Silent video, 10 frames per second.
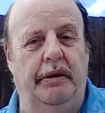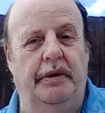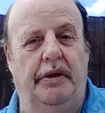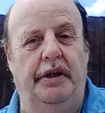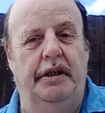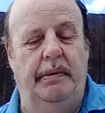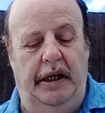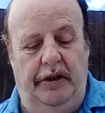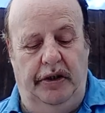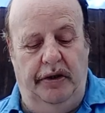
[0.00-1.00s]
He was on his way
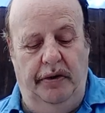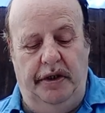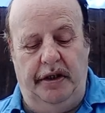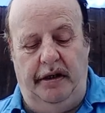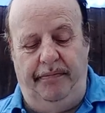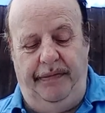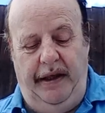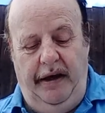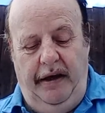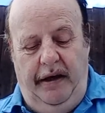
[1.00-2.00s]
to Jerusalem,
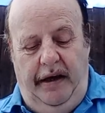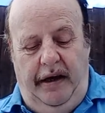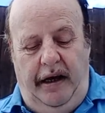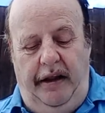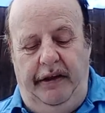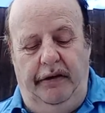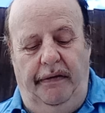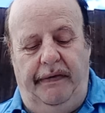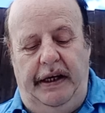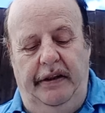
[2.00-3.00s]
and I think you'll
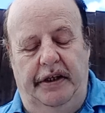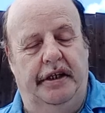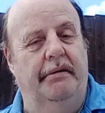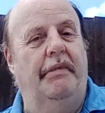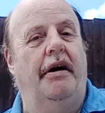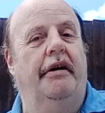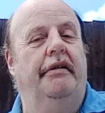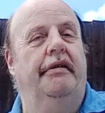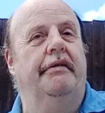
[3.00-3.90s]
find this in Mark